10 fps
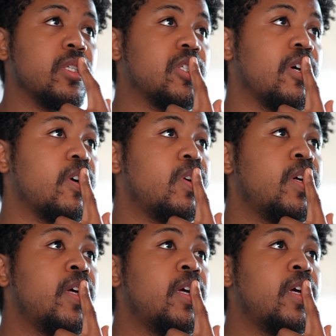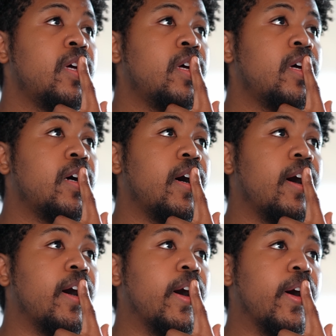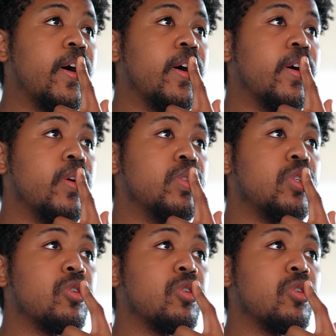So show